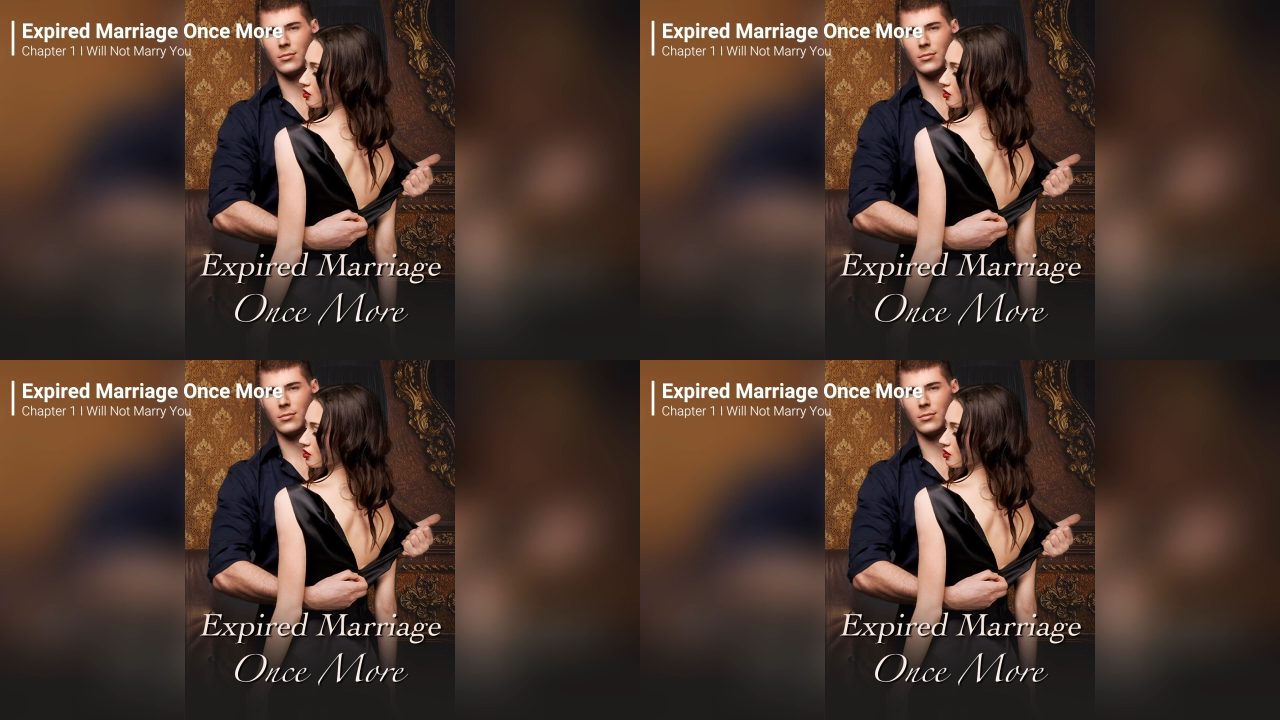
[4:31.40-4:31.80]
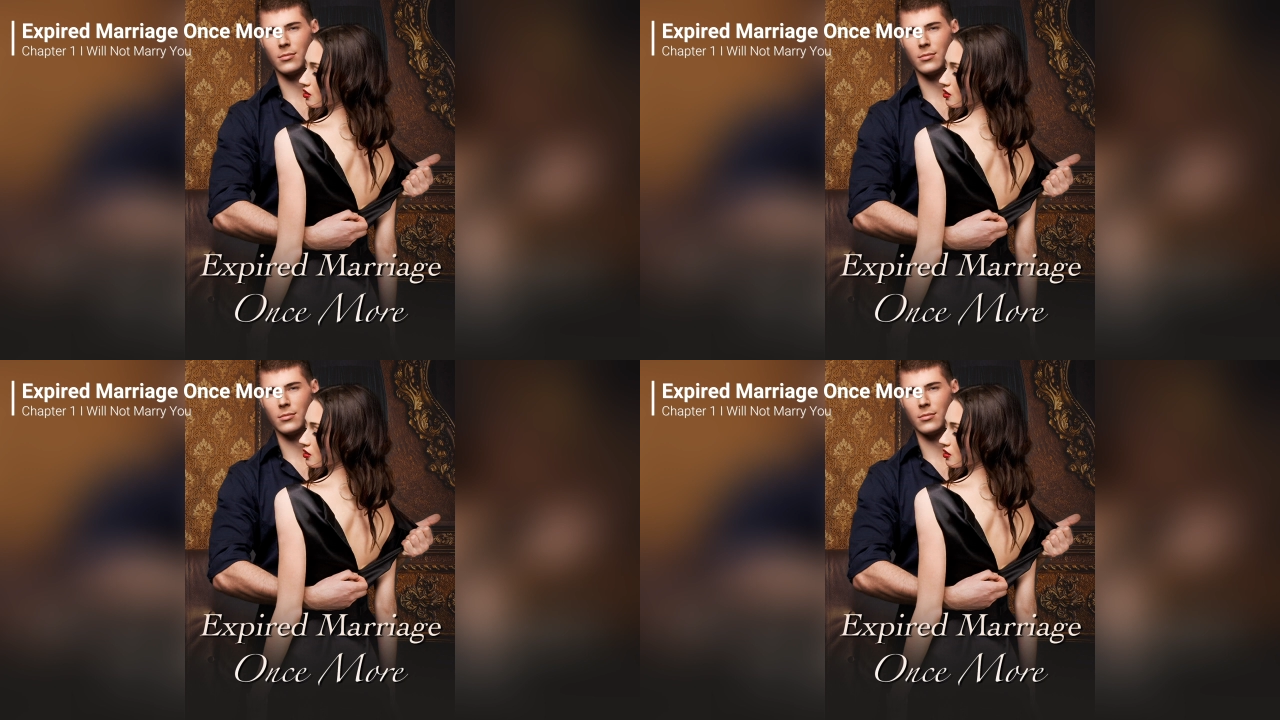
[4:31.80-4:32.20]

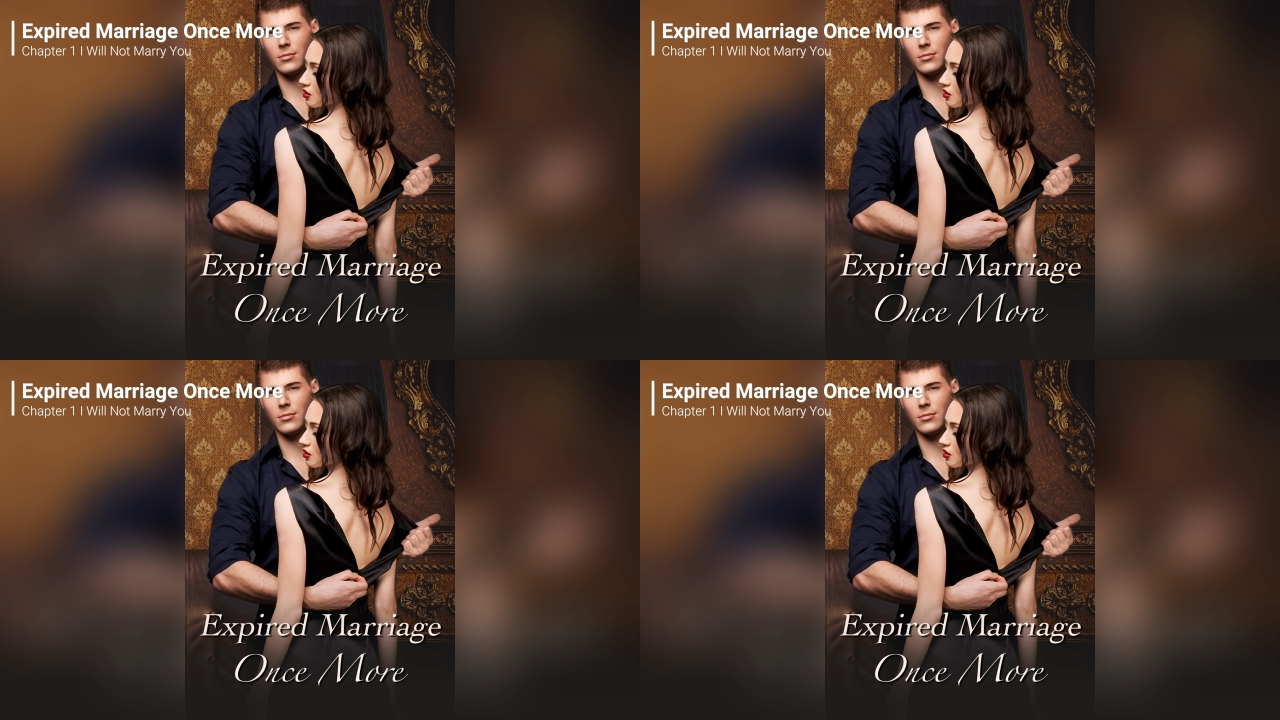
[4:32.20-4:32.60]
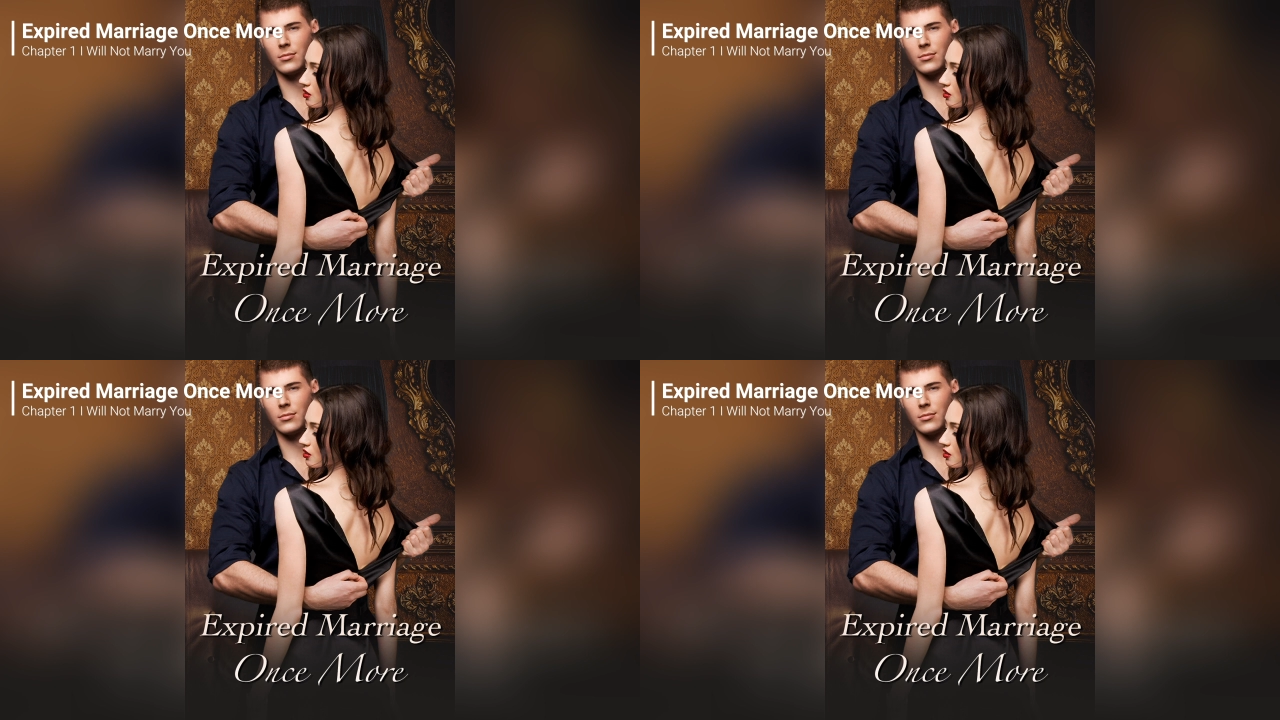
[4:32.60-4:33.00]

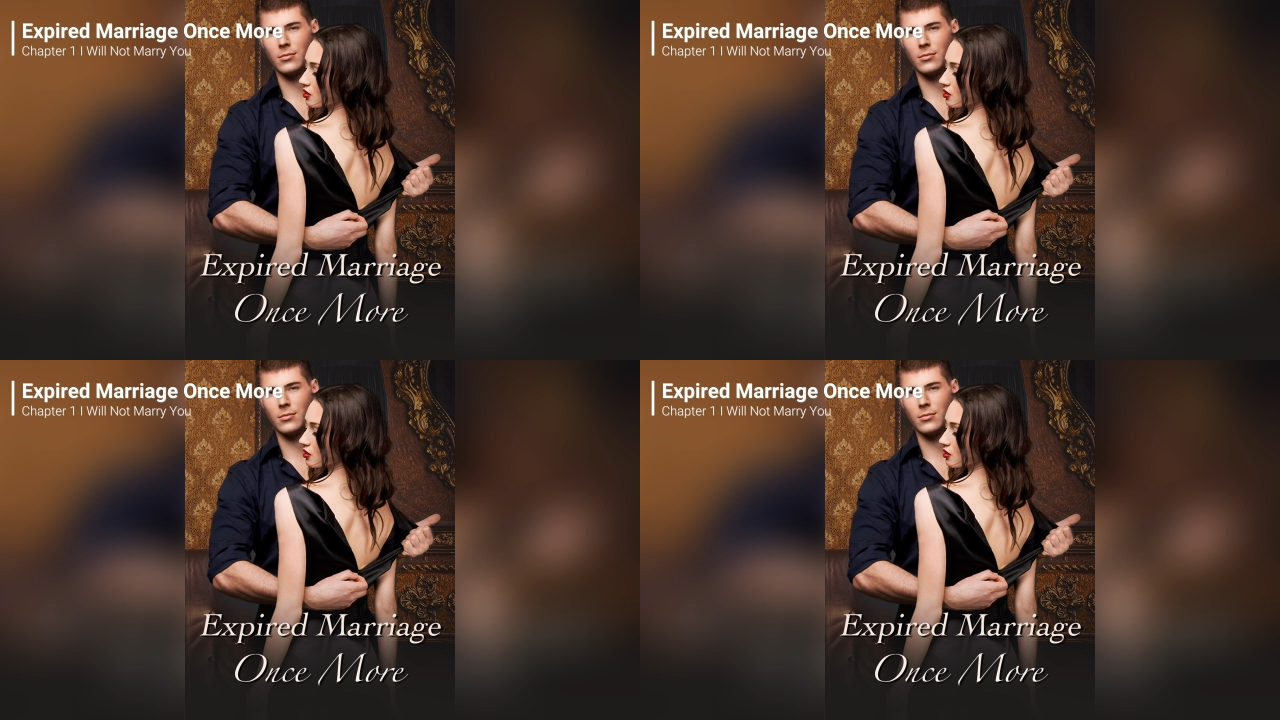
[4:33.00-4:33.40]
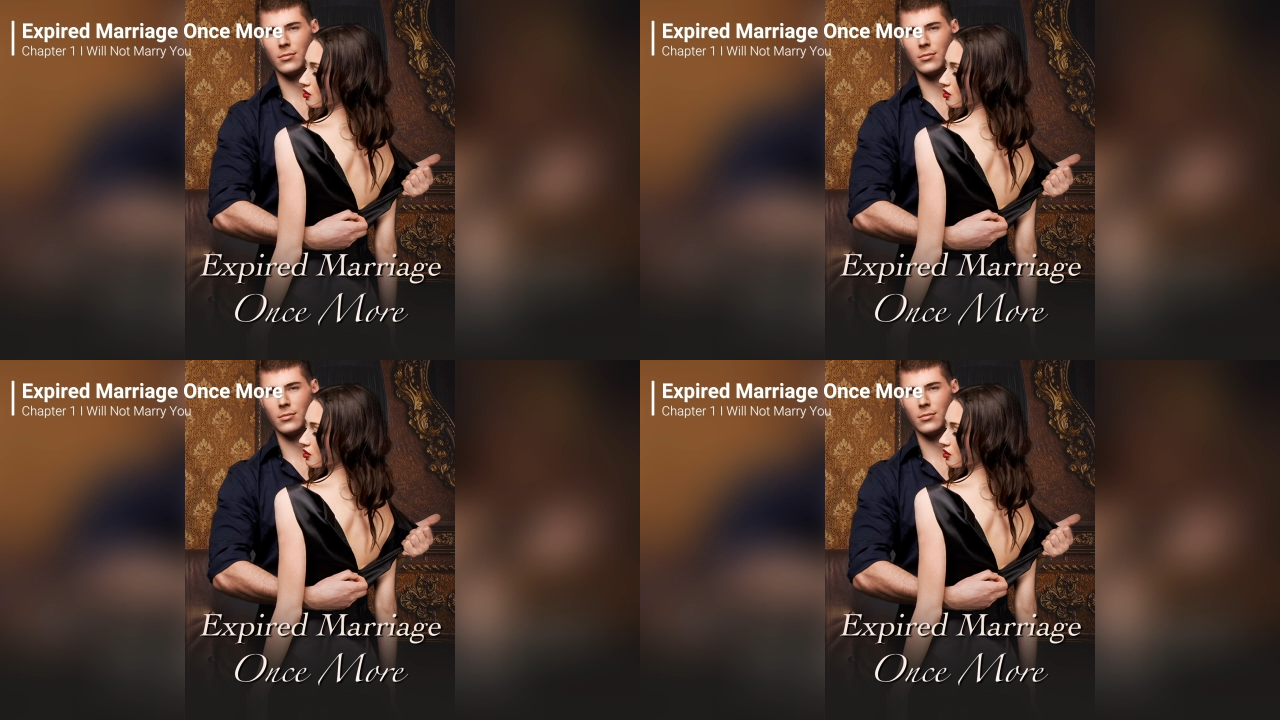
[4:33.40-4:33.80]

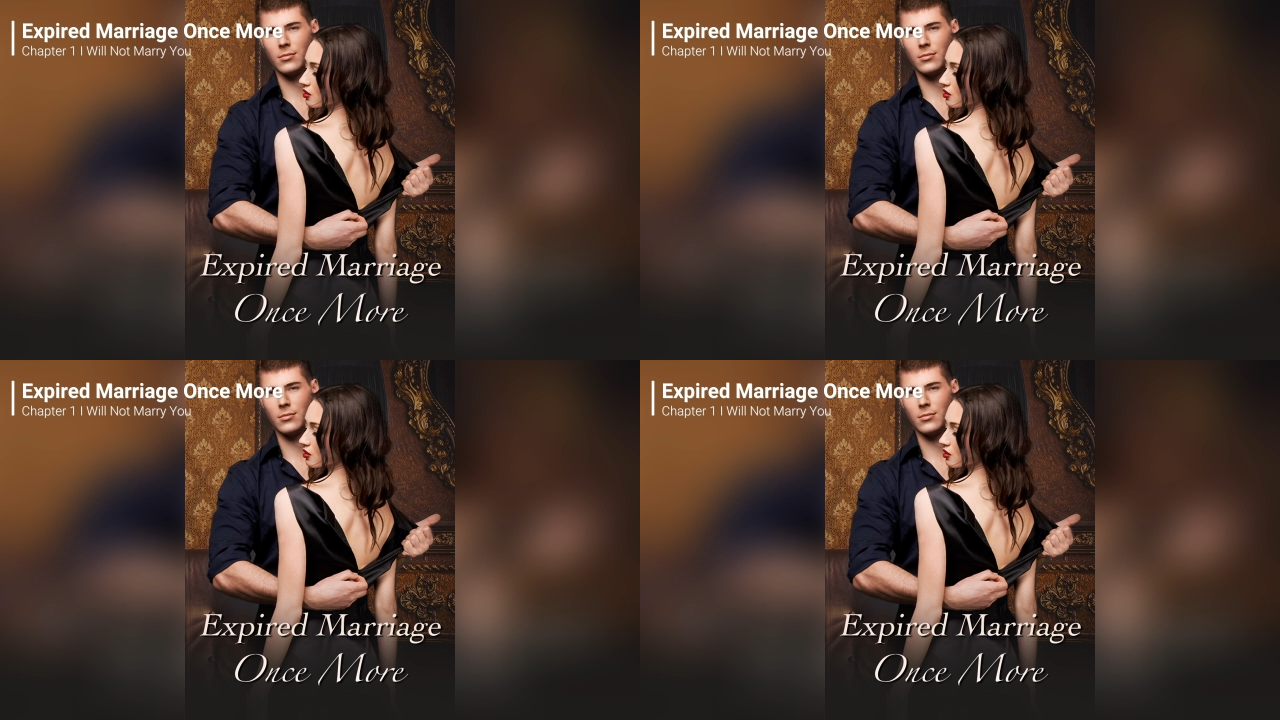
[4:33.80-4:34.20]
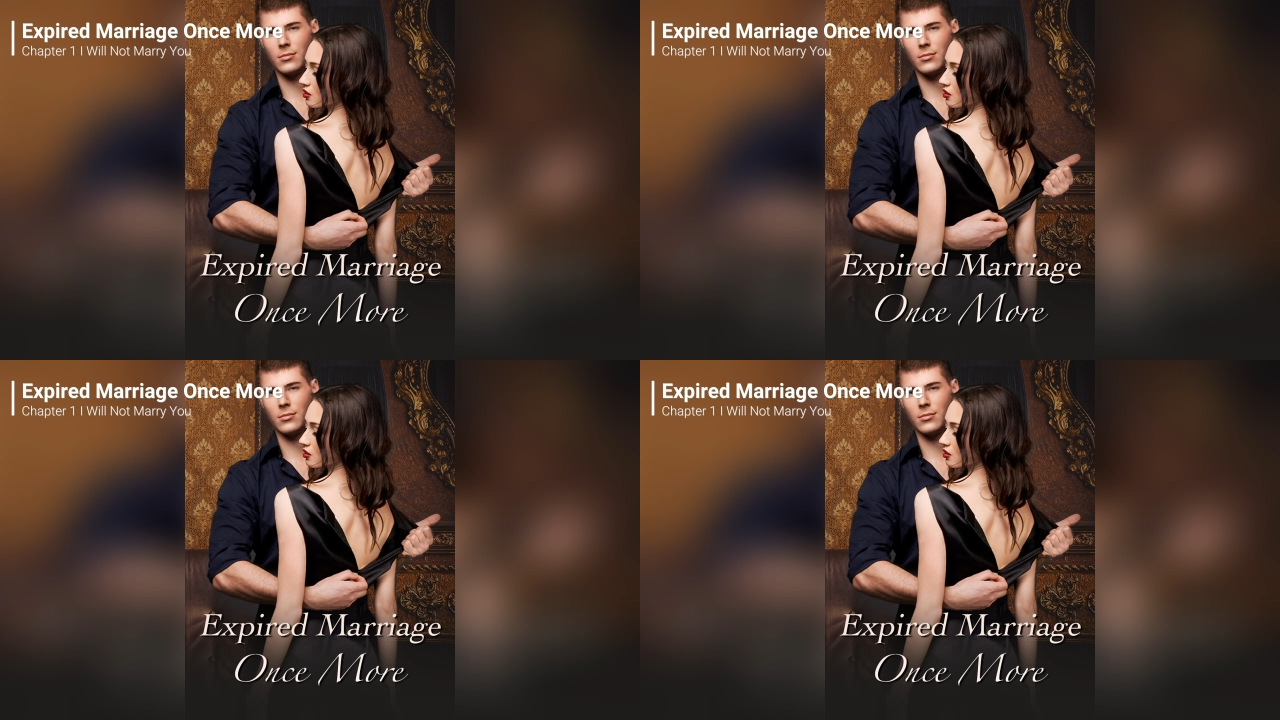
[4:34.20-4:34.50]
This is a still picture; no speech is visible.